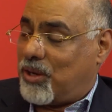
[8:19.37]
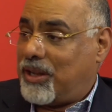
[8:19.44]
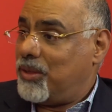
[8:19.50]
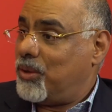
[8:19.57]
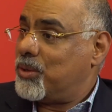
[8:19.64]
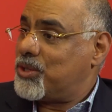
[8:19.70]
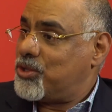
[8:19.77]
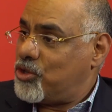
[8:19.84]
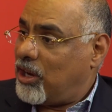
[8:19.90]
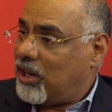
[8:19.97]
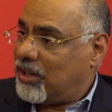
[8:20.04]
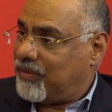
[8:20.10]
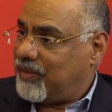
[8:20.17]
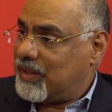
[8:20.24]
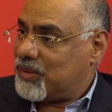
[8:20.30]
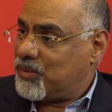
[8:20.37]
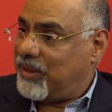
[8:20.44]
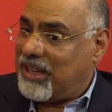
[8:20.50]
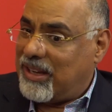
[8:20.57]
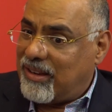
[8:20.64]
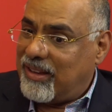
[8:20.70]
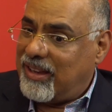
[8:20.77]
or in those geographies
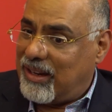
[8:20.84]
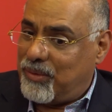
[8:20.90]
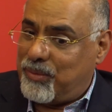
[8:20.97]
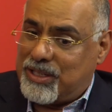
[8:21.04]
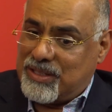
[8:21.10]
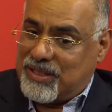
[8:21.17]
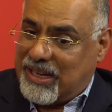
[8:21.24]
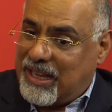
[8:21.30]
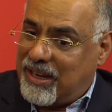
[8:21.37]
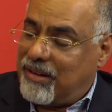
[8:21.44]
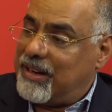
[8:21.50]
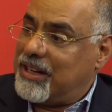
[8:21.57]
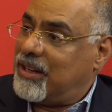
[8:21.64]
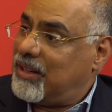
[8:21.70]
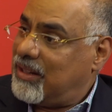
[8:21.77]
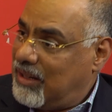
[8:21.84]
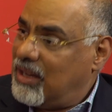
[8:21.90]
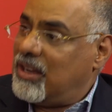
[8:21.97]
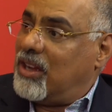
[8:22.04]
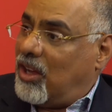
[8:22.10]
very clearly, which is again a return